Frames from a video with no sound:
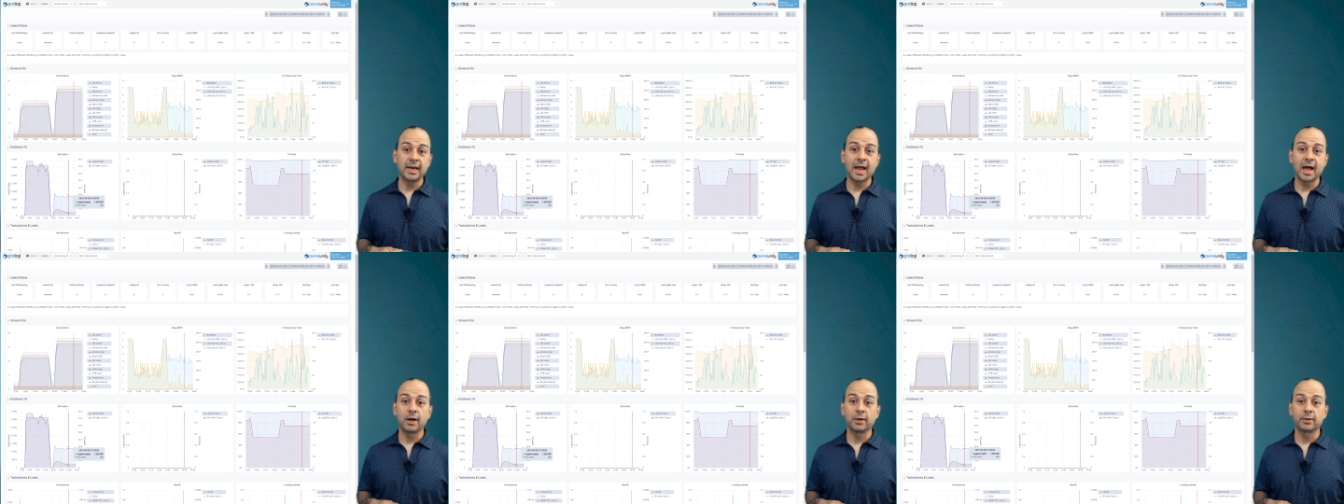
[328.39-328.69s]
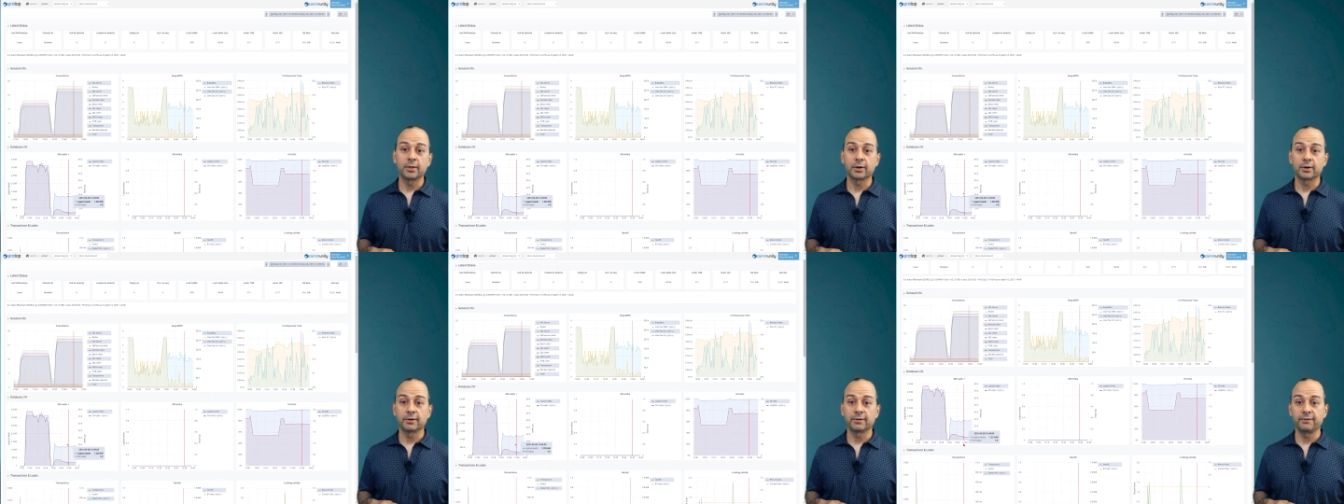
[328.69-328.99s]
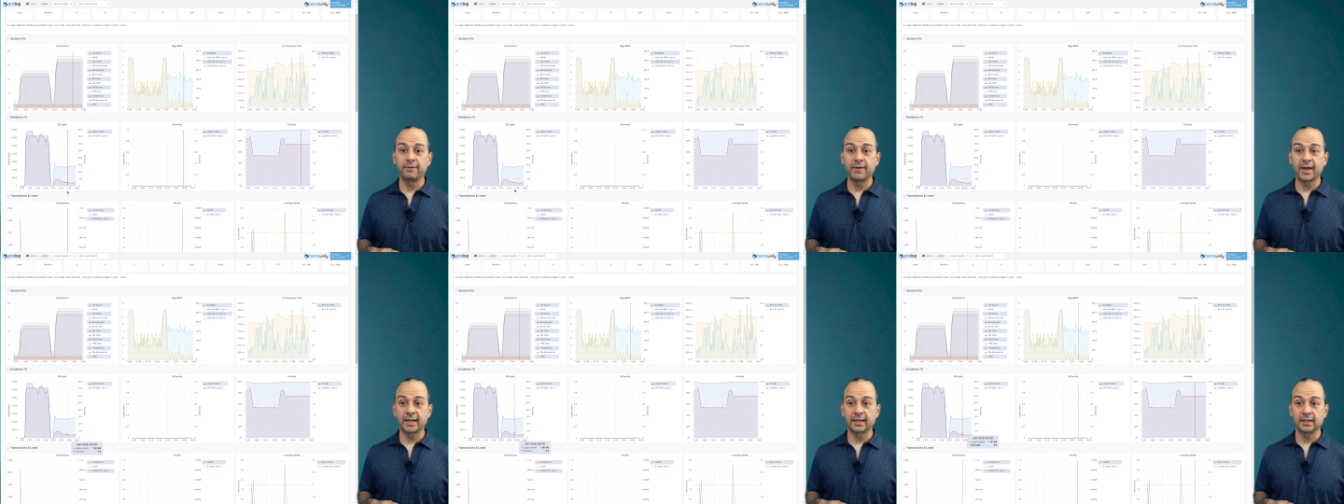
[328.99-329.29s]
how they're
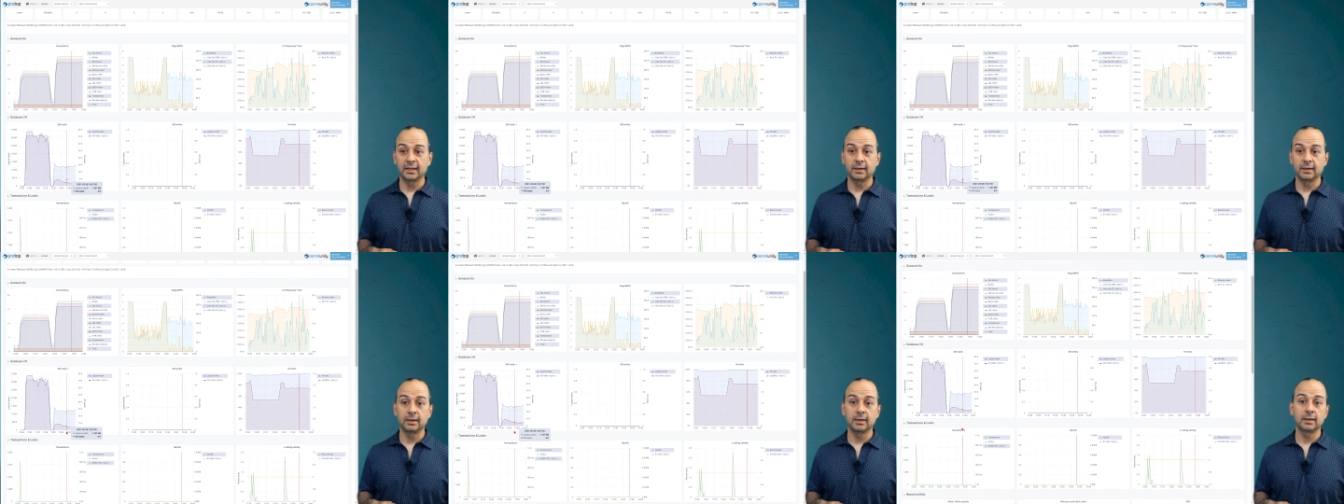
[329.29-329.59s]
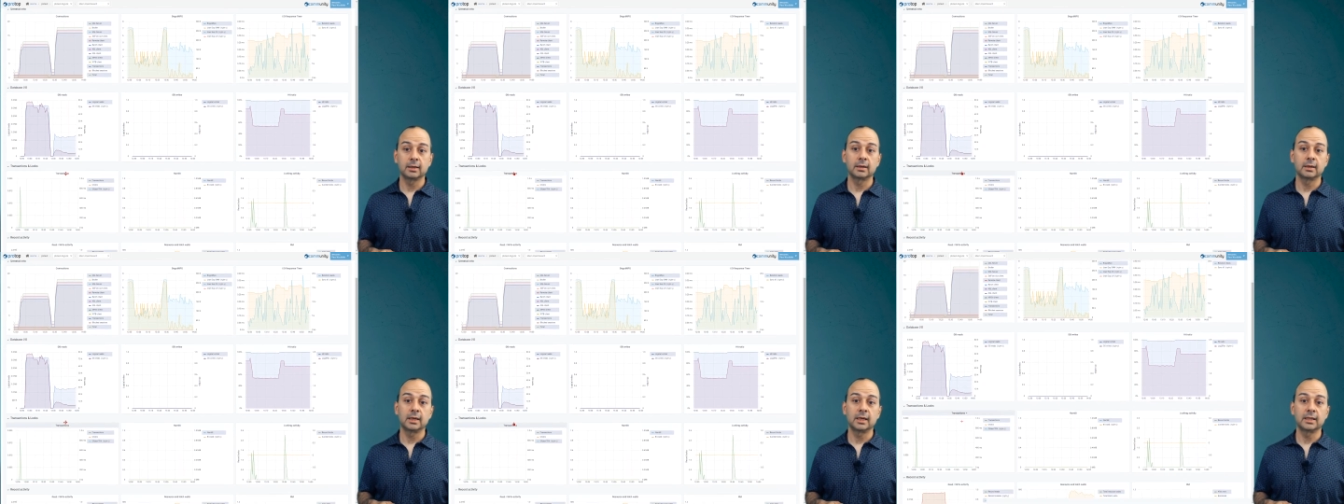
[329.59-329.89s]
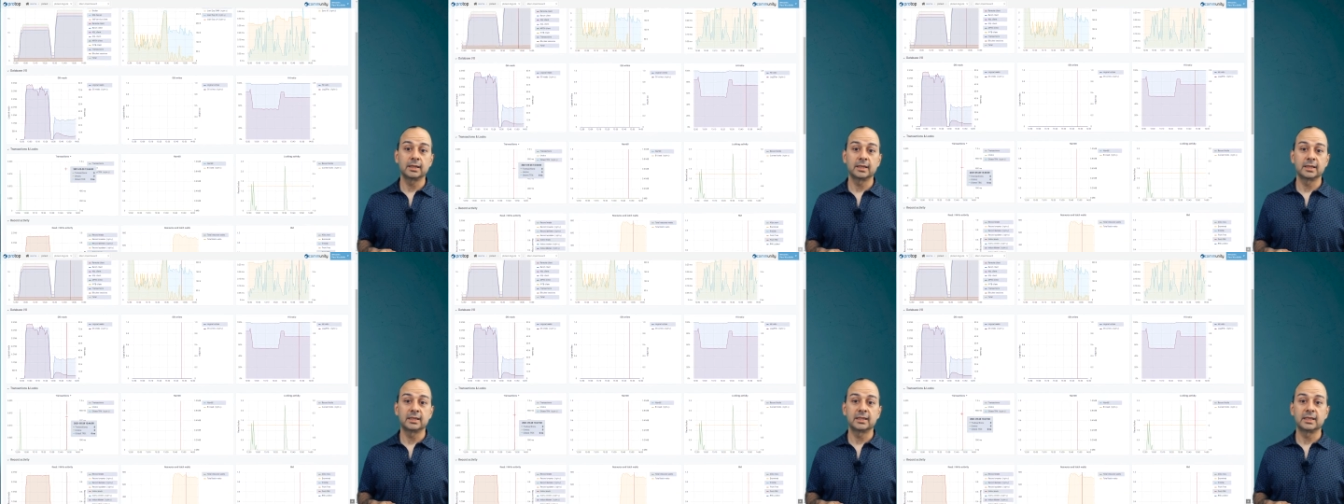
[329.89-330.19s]
affected
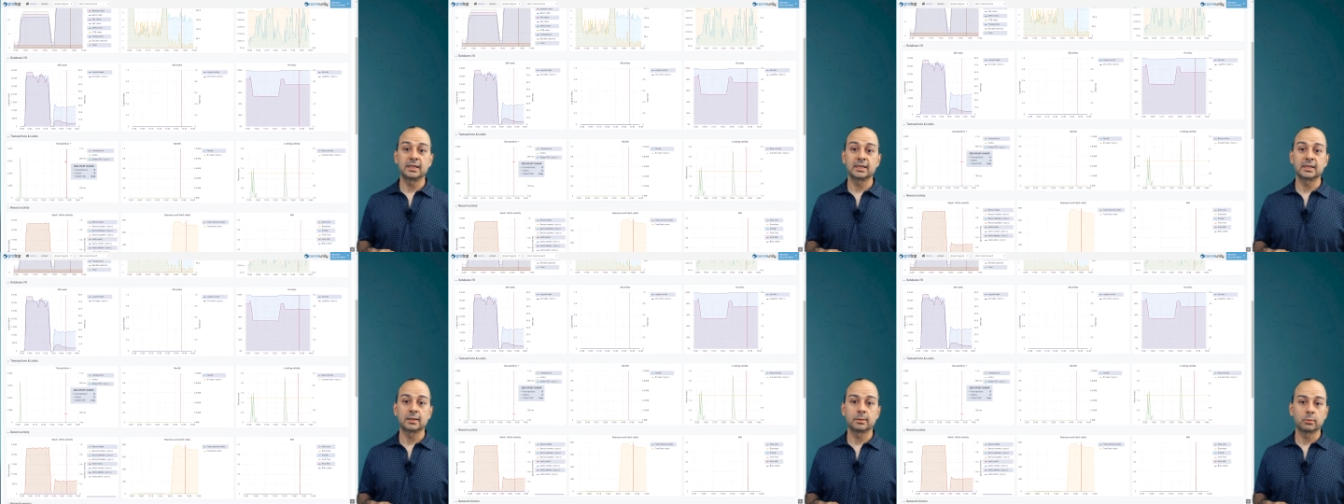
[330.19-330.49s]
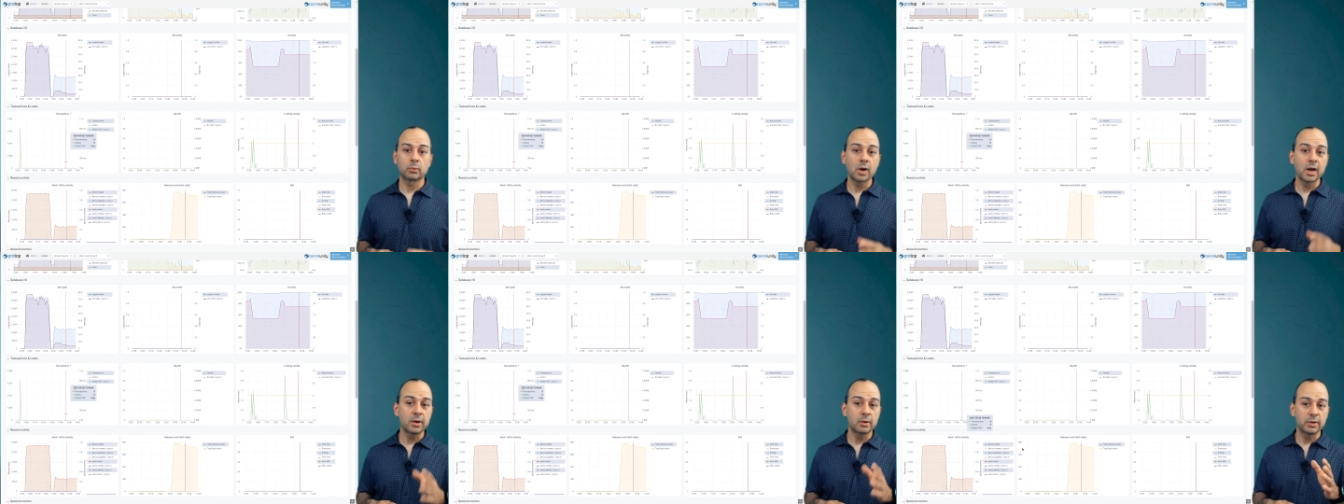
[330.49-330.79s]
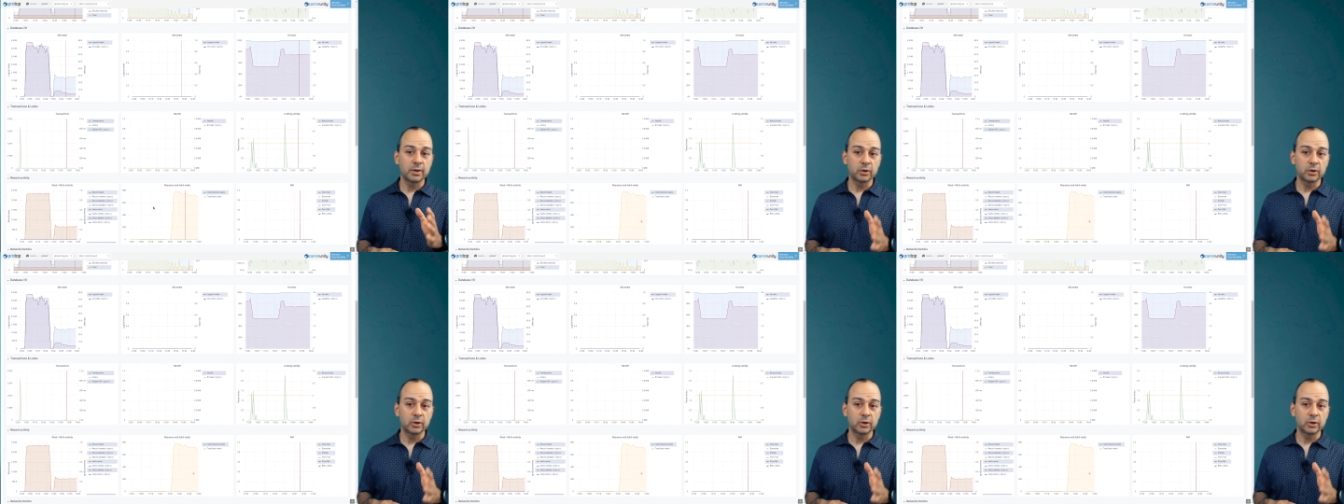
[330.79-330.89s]
in the system, right?